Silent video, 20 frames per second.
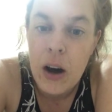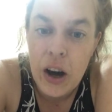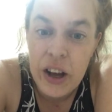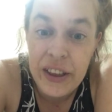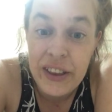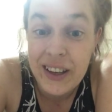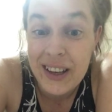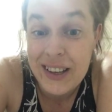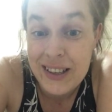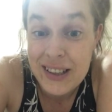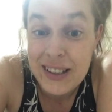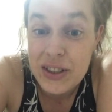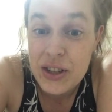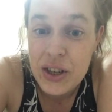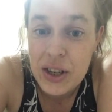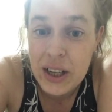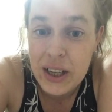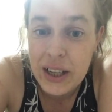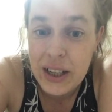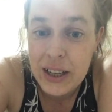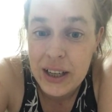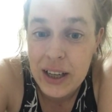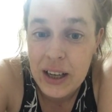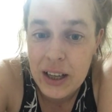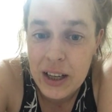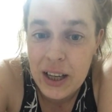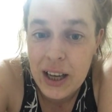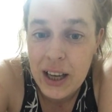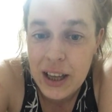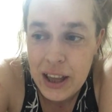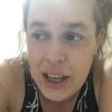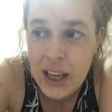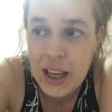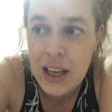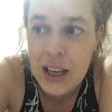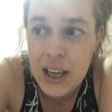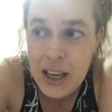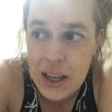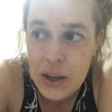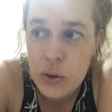I think he's actually, I
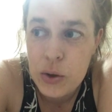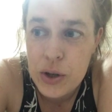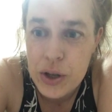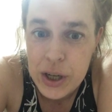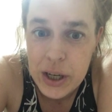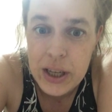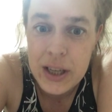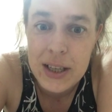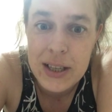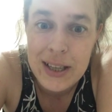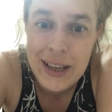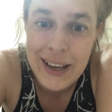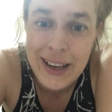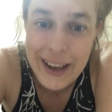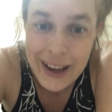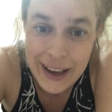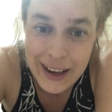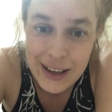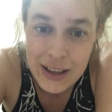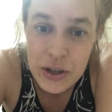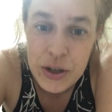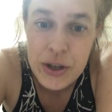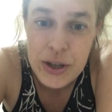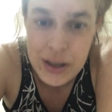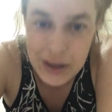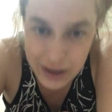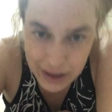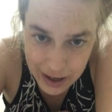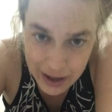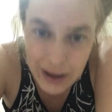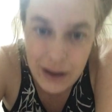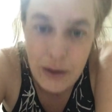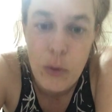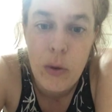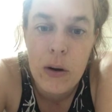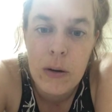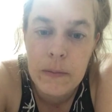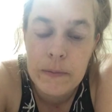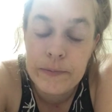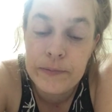think he or she is engaged now
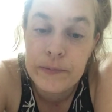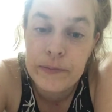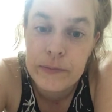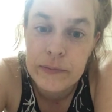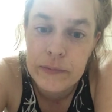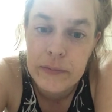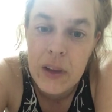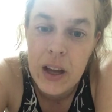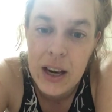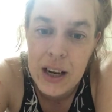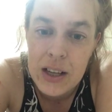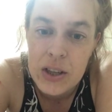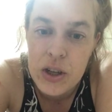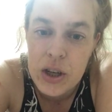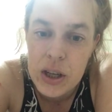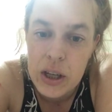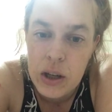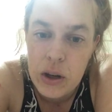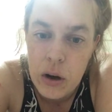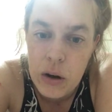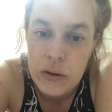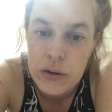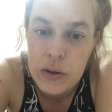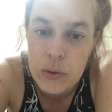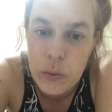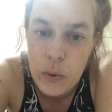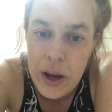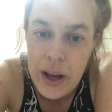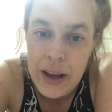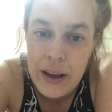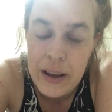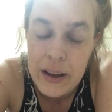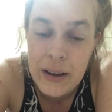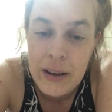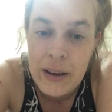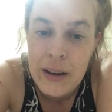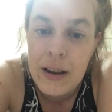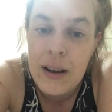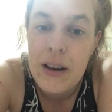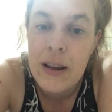and actually got where
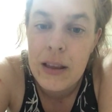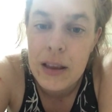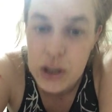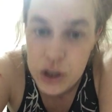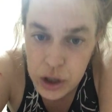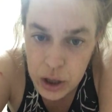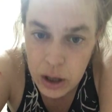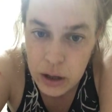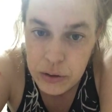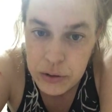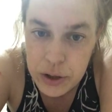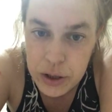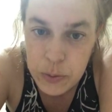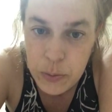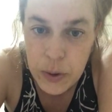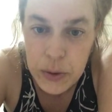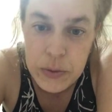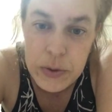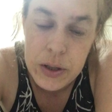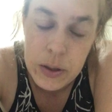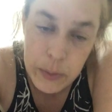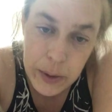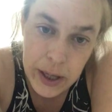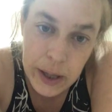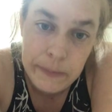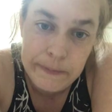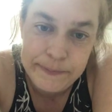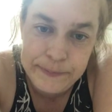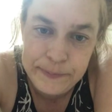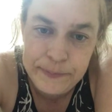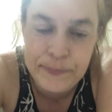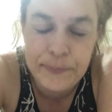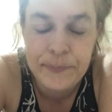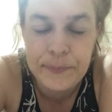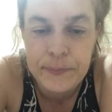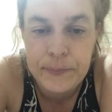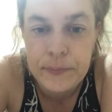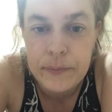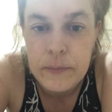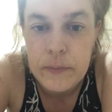the child is supposed to be
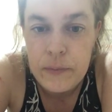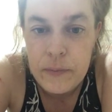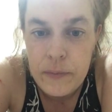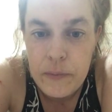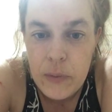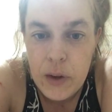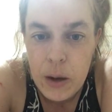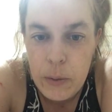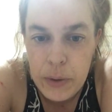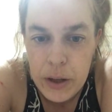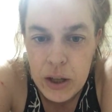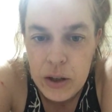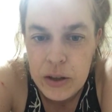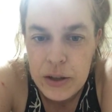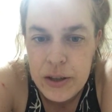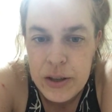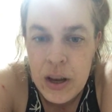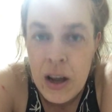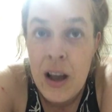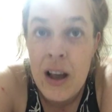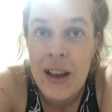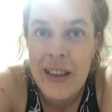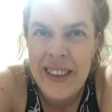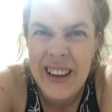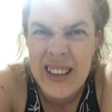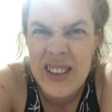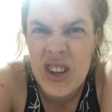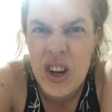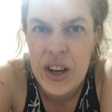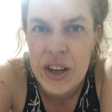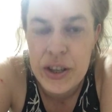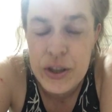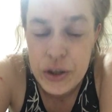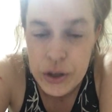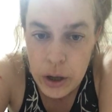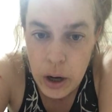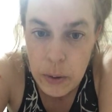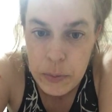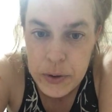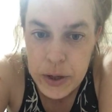because that's kind of
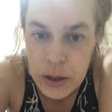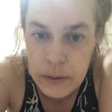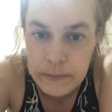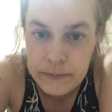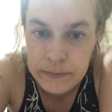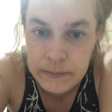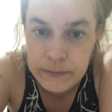stopped.